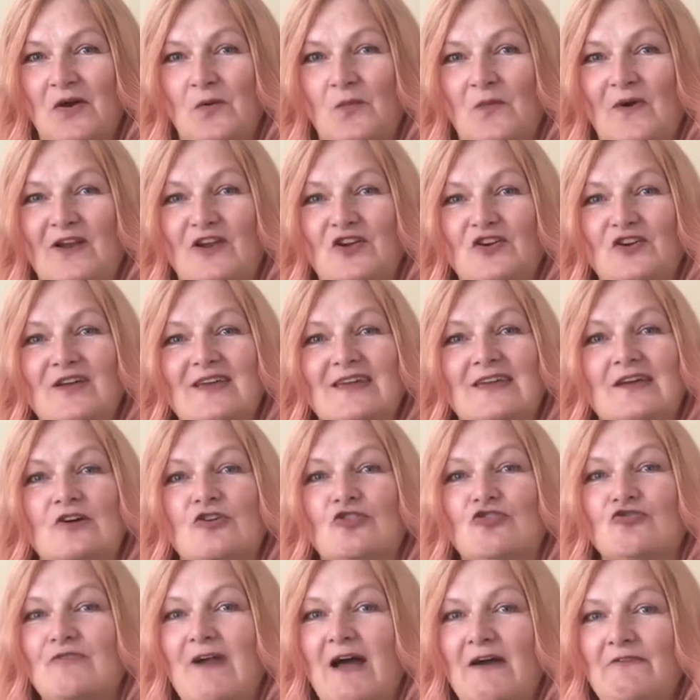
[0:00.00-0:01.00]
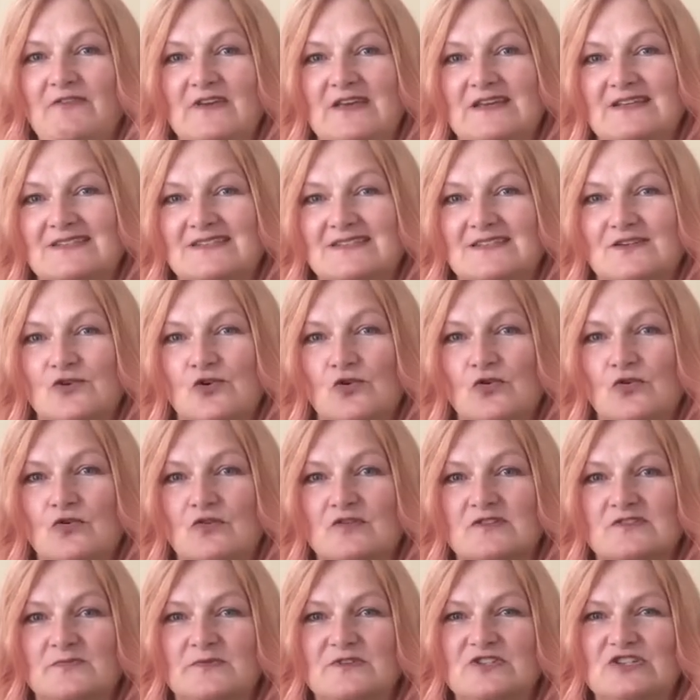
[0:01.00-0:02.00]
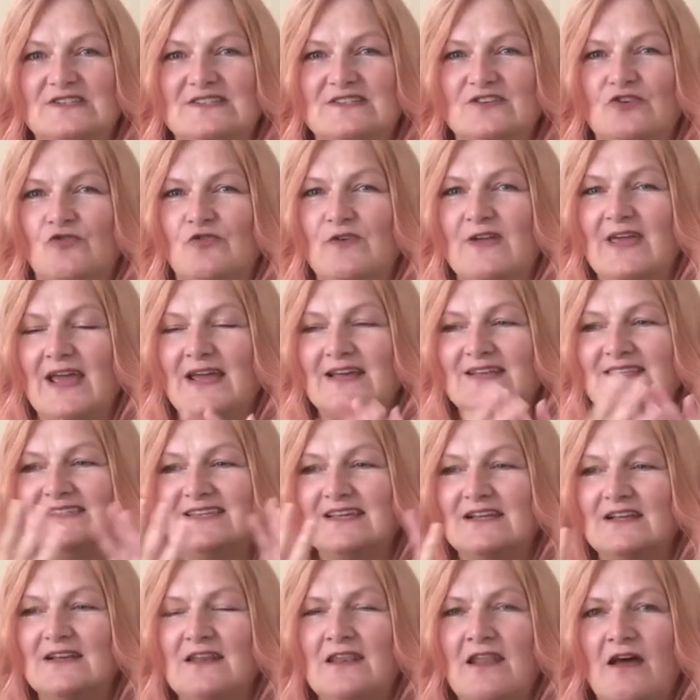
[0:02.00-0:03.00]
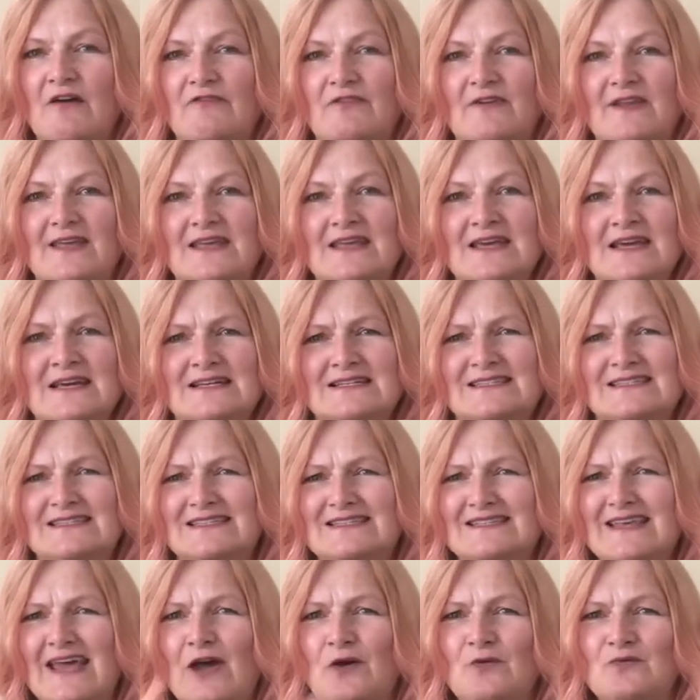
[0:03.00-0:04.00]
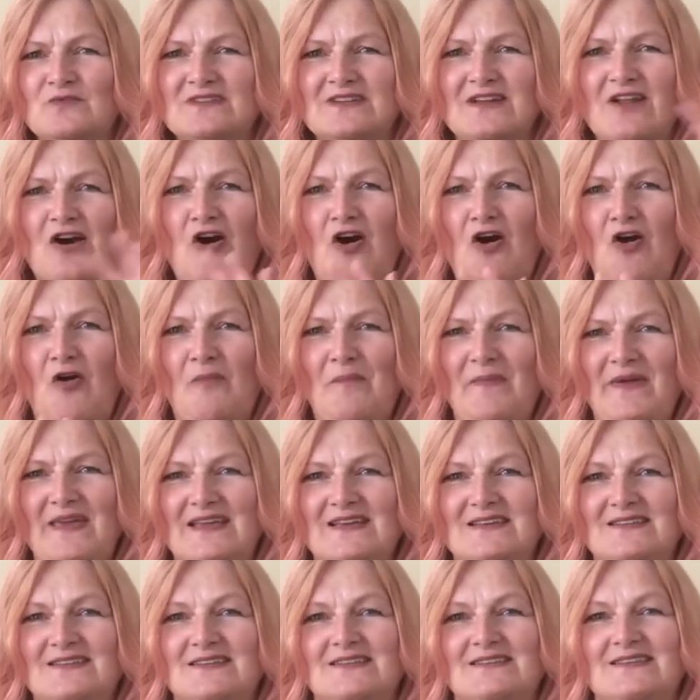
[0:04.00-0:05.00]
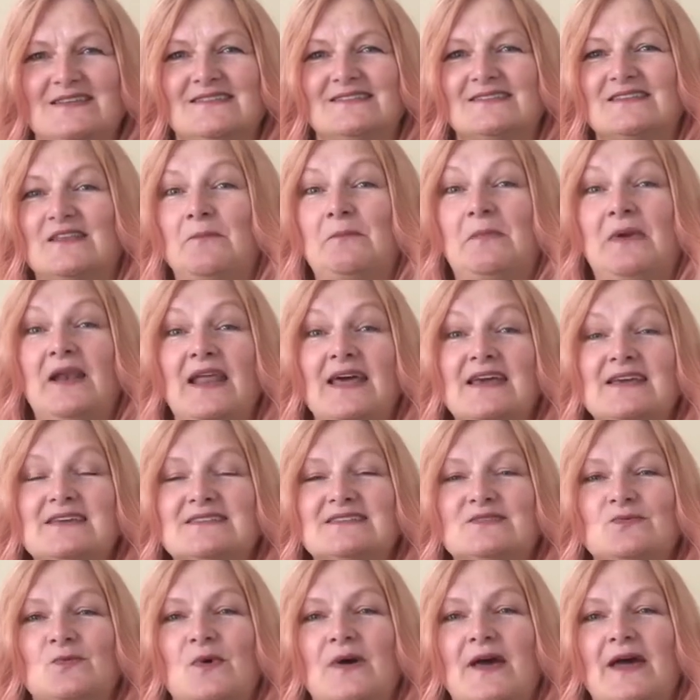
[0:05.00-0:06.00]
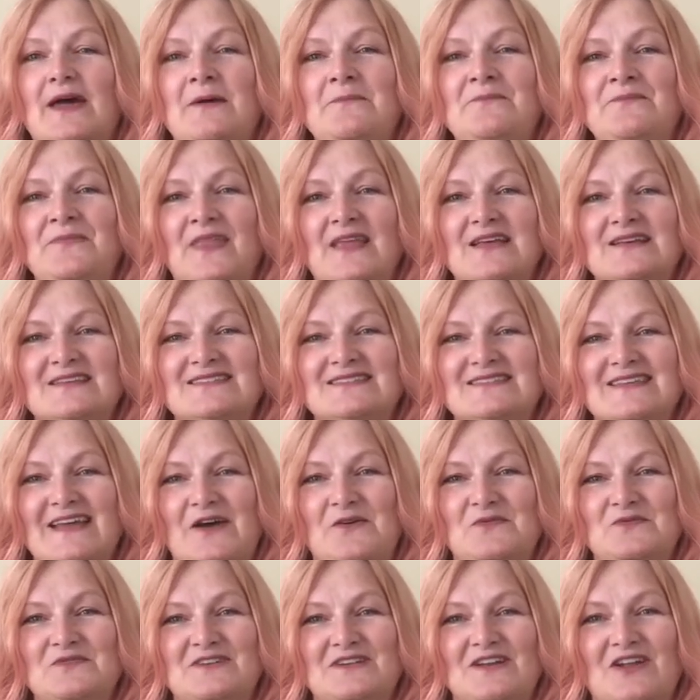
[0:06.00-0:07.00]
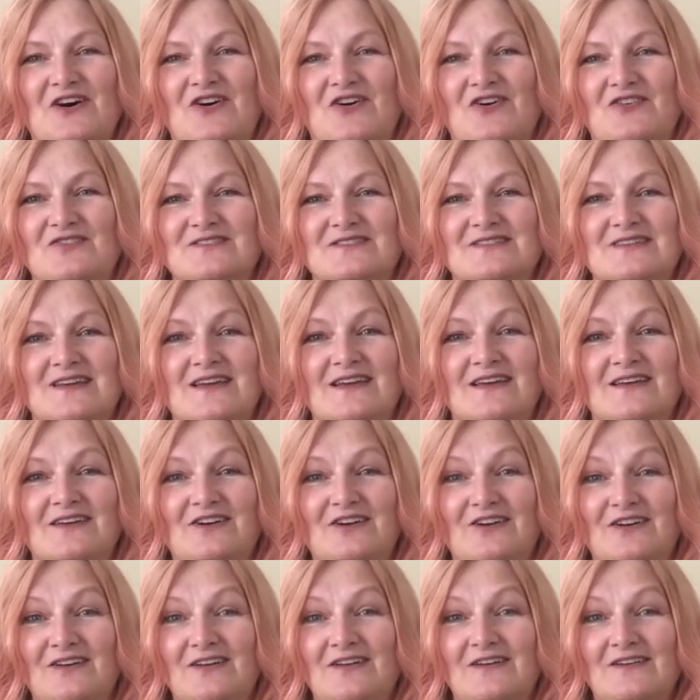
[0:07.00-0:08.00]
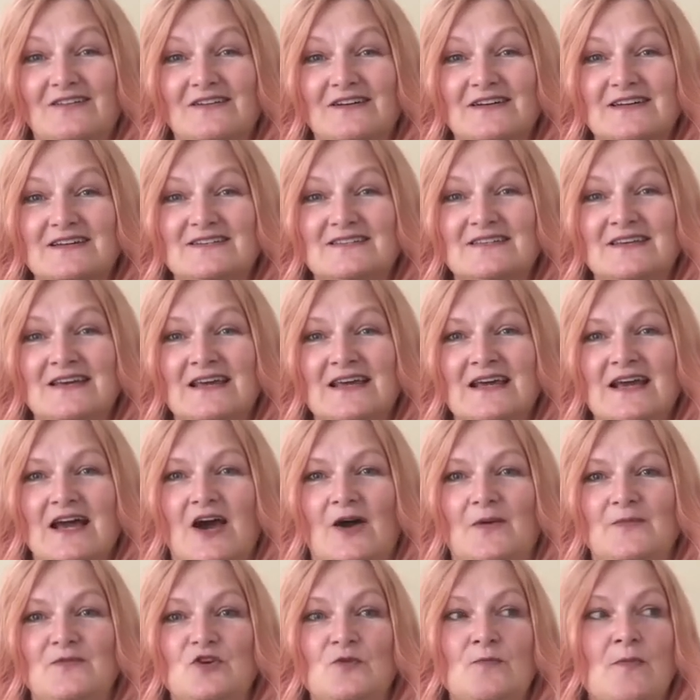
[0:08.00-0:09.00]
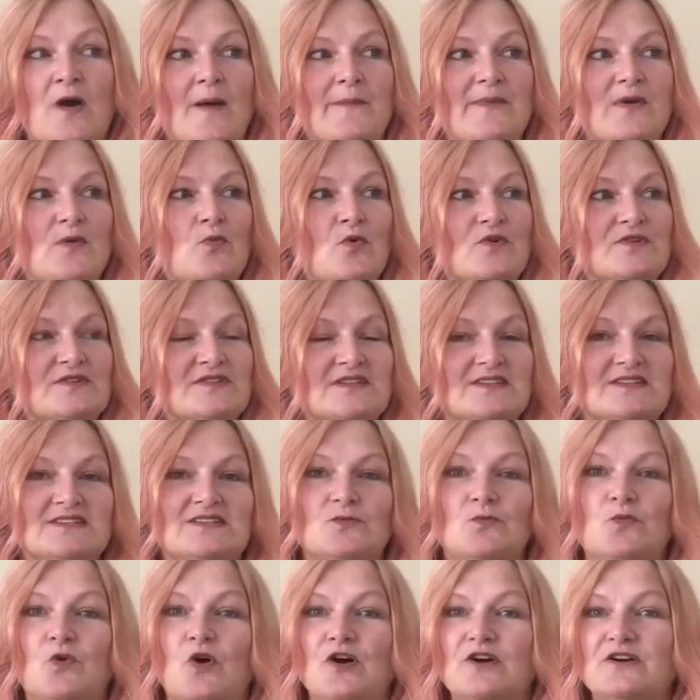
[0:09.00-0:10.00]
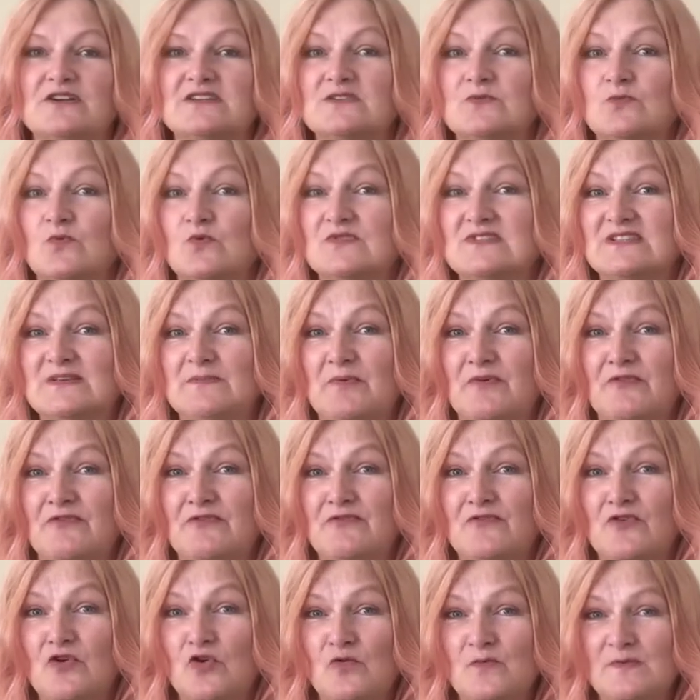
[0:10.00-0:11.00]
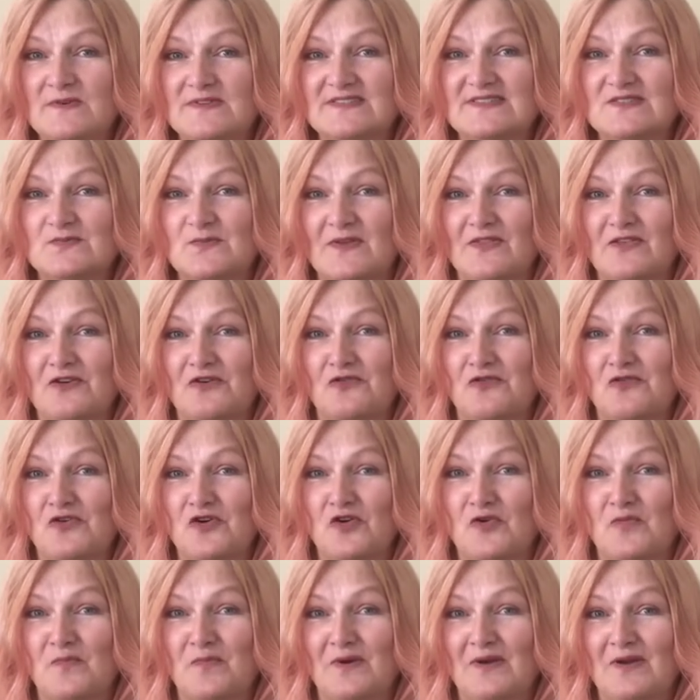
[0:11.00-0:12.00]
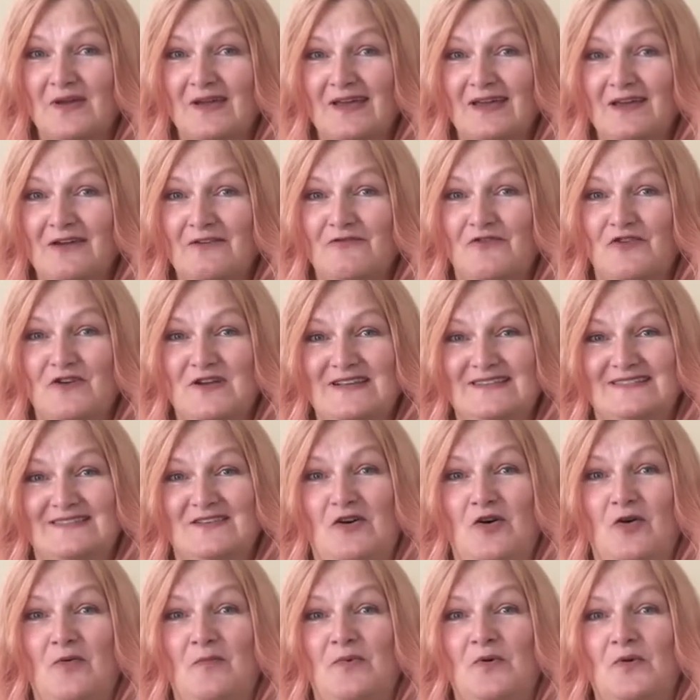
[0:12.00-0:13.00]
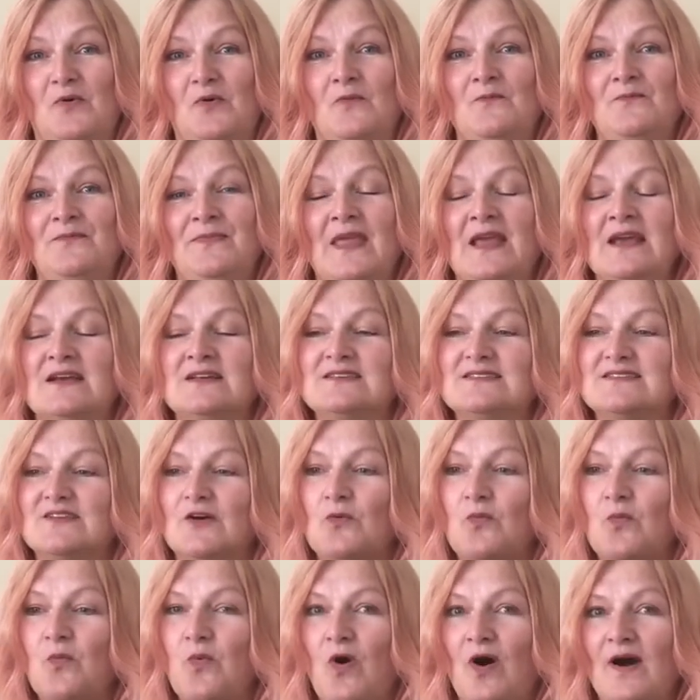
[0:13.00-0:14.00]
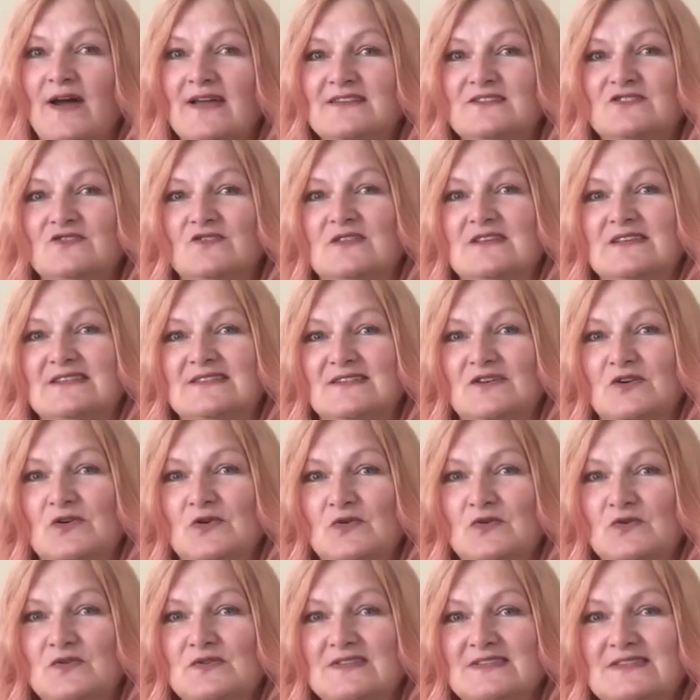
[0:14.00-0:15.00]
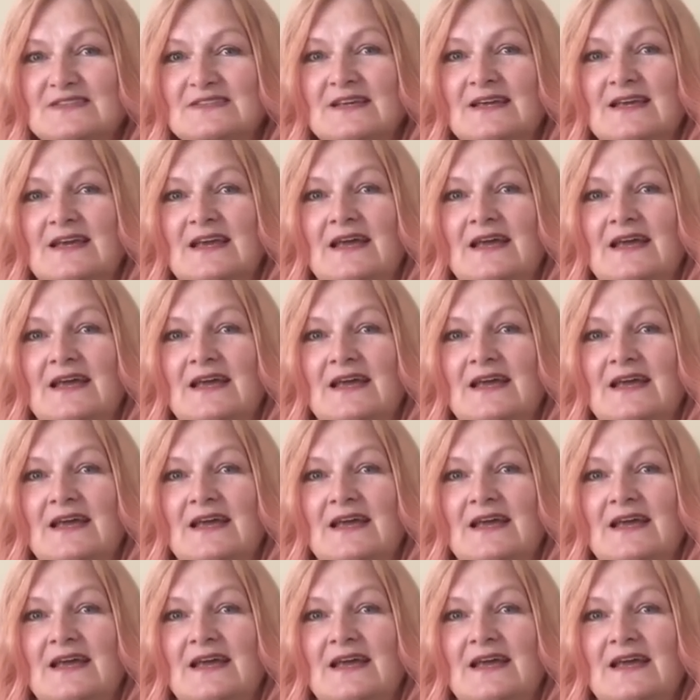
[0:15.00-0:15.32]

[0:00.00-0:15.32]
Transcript: We're looking at graphic scores, which is creating lovely sound and art pieces. It's the place where sound and art collide. Um, you might be wanting to work towards a performance with a group, for example. So why do this course?